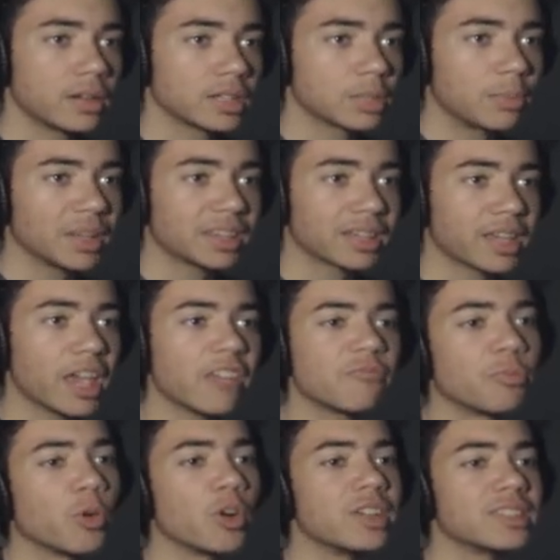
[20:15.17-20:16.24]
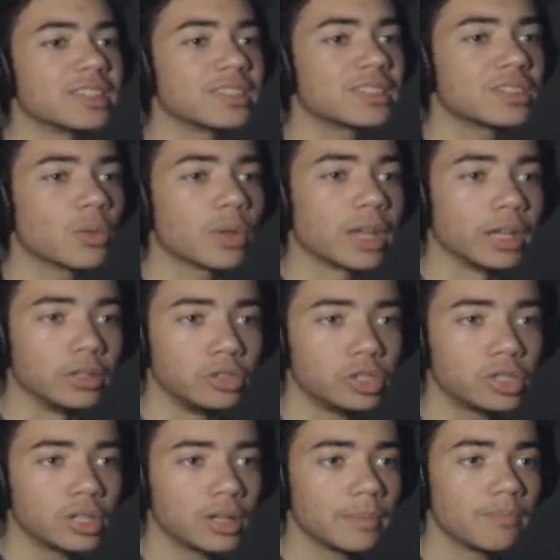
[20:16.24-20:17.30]
It's about the cave boys in
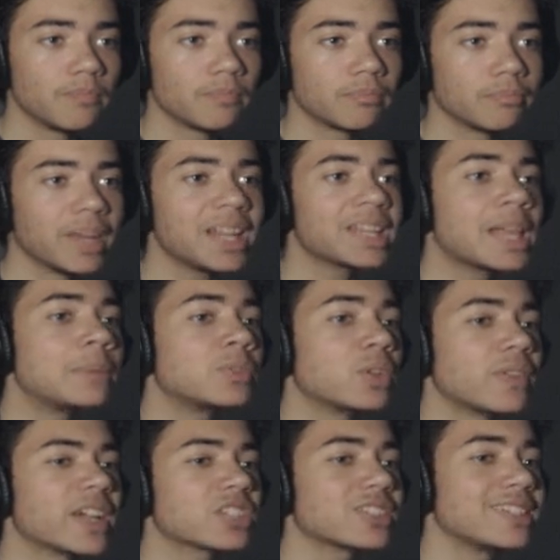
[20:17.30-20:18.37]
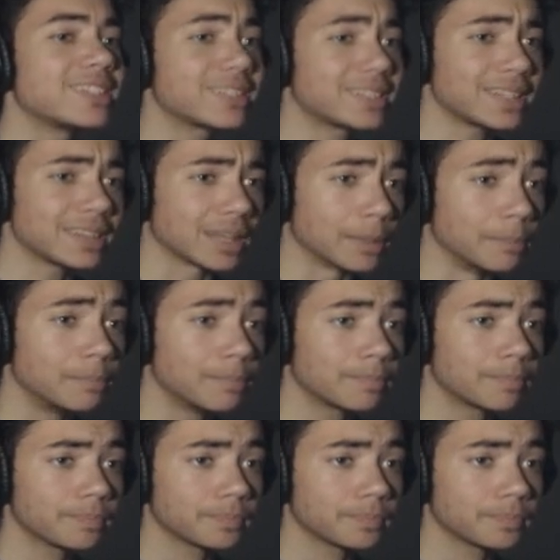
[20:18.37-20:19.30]
Stonehenge. Many claim to have actually seen them.